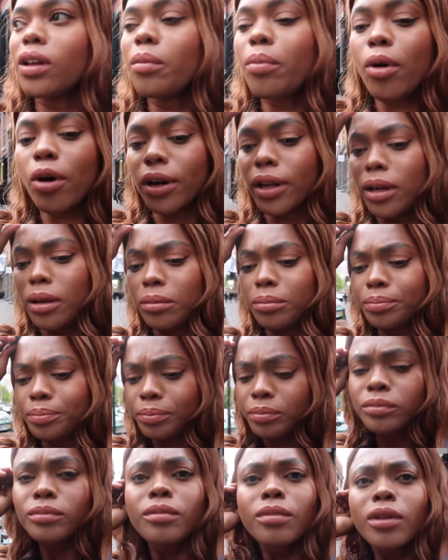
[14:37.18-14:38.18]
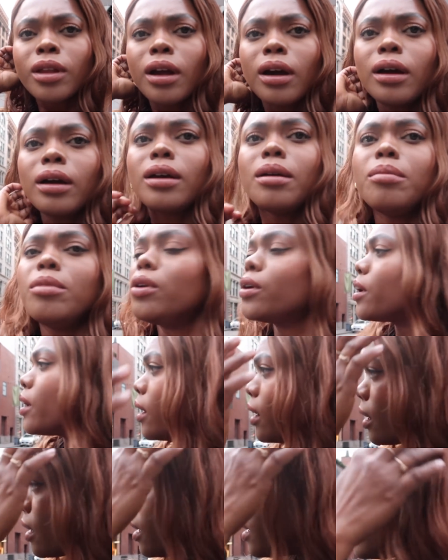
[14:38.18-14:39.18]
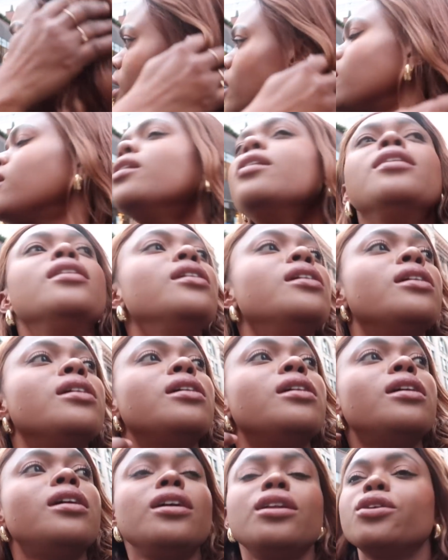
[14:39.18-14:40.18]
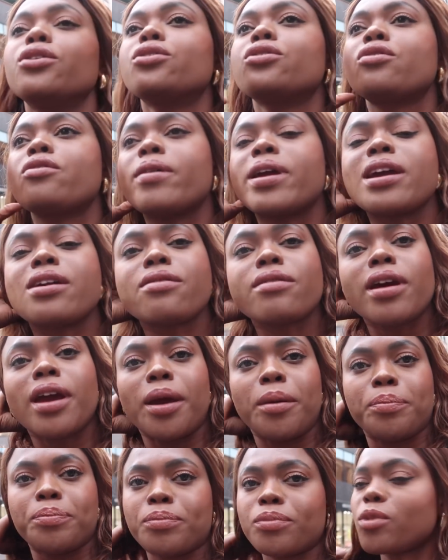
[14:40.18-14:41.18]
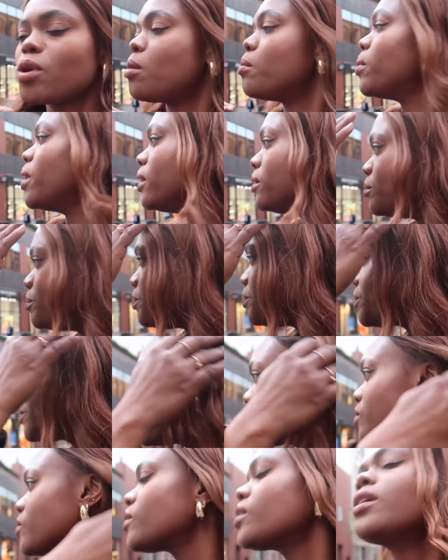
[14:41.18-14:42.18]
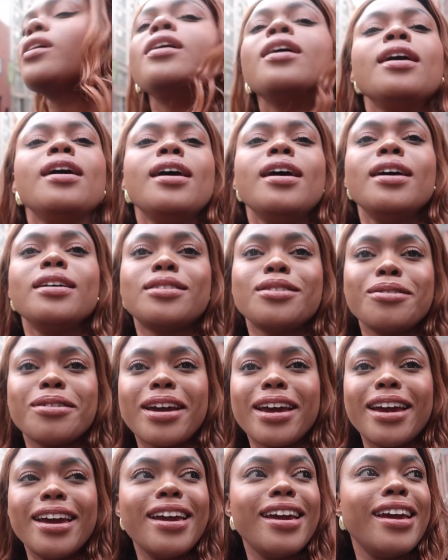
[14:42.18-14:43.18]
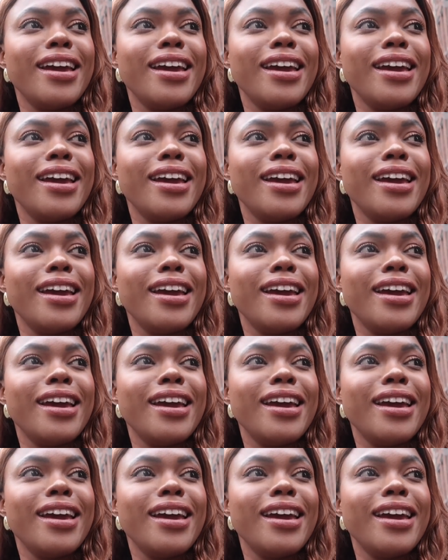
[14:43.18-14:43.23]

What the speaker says: Party. I am looking a little cray cray, but it's okay.